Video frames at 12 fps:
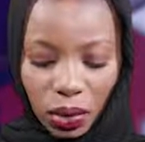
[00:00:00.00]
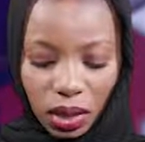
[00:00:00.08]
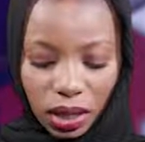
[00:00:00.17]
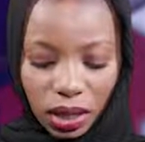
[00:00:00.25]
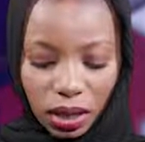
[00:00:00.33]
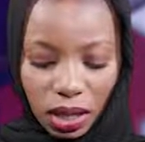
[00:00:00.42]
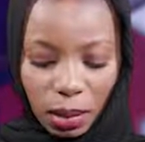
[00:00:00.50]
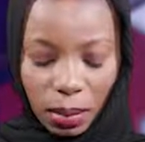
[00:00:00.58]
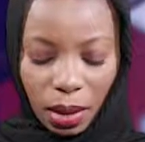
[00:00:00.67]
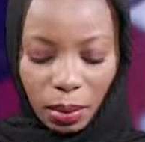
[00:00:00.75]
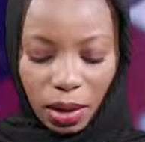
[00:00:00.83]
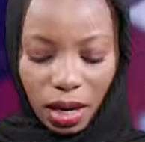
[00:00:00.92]
will kill a
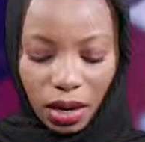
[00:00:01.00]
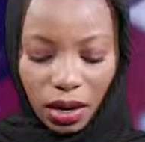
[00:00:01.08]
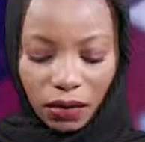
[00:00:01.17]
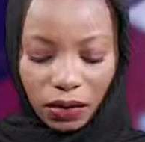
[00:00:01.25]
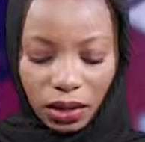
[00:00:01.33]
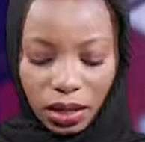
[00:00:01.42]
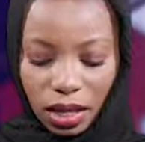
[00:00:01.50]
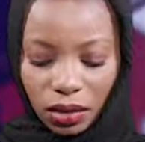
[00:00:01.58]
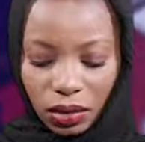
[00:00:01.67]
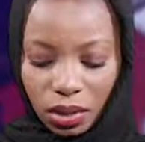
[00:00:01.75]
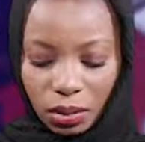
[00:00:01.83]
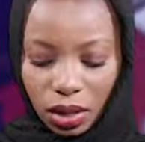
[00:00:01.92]
member of another
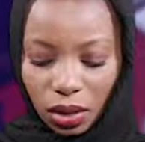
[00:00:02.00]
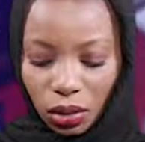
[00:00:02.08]
criminal